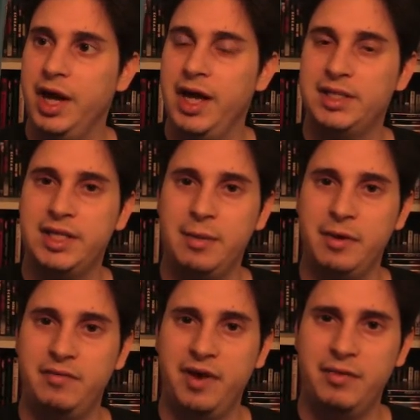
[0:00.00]
It's not
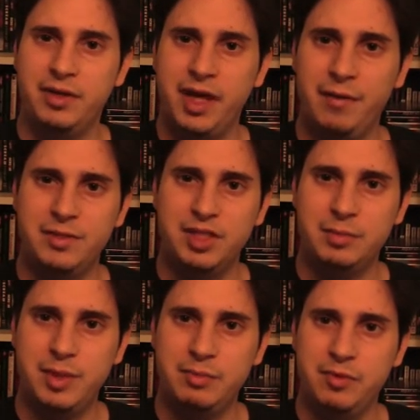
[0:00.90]
my favorite Kevin
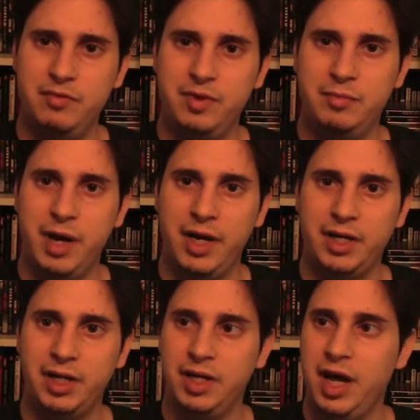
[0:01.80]
Smith movie, but
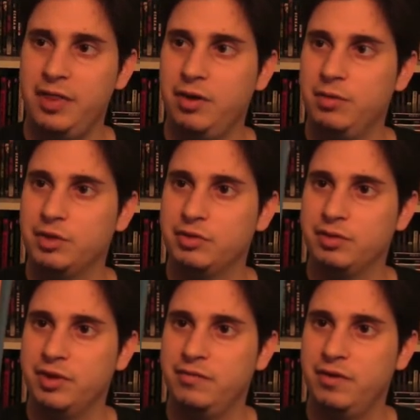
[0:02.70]
I thought it was
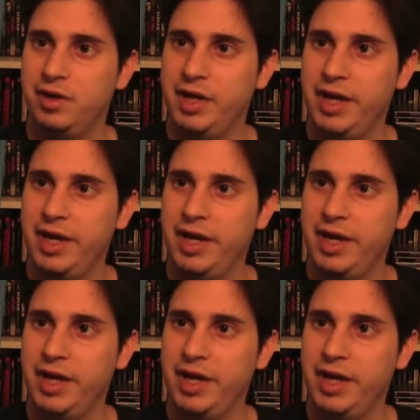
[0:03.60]
really funny.